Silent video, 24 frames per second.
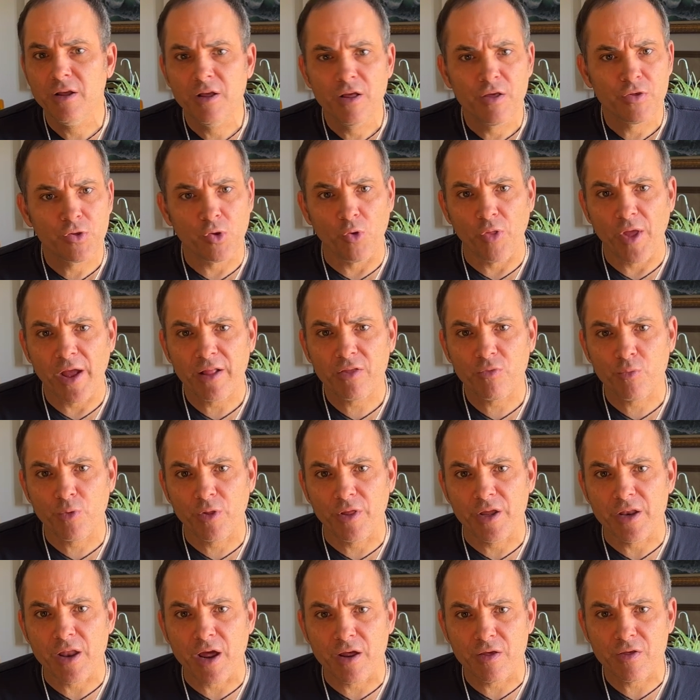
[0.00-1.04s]
So that's
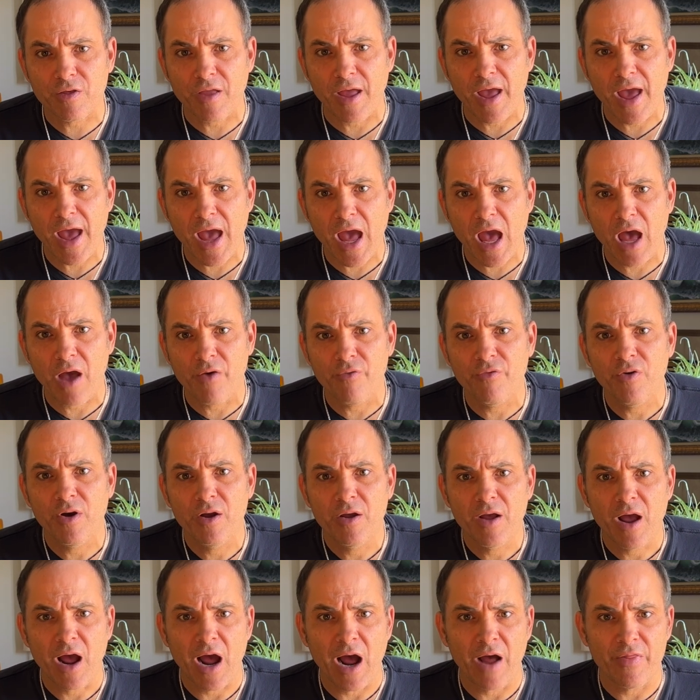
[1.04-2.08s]
really nice to have
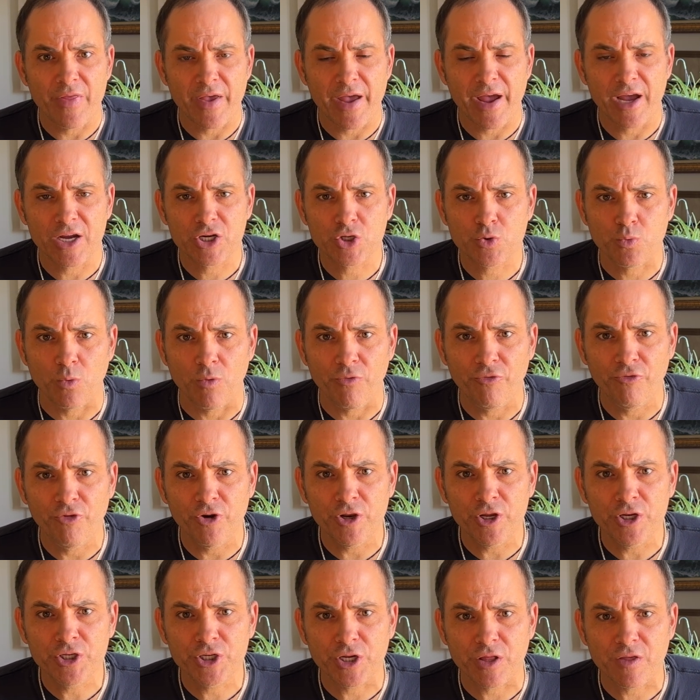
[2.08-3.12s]
on the actual
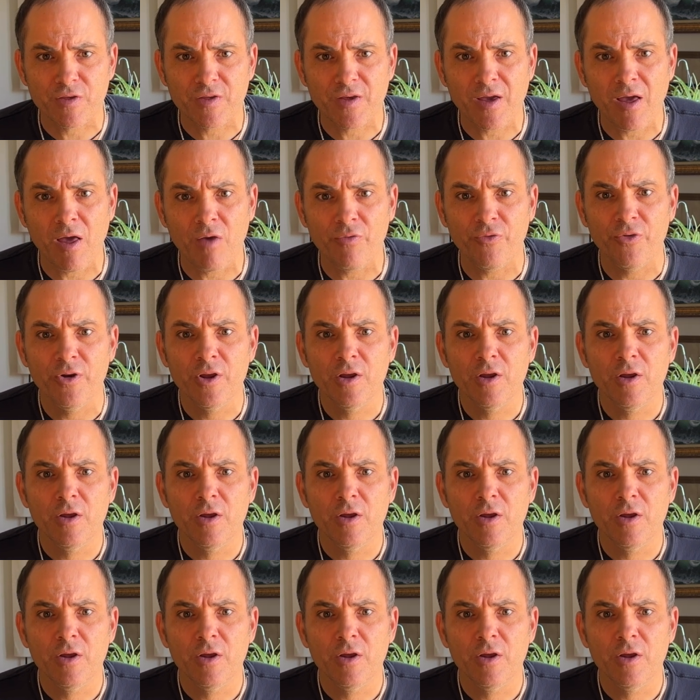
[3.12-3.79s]
footage itself.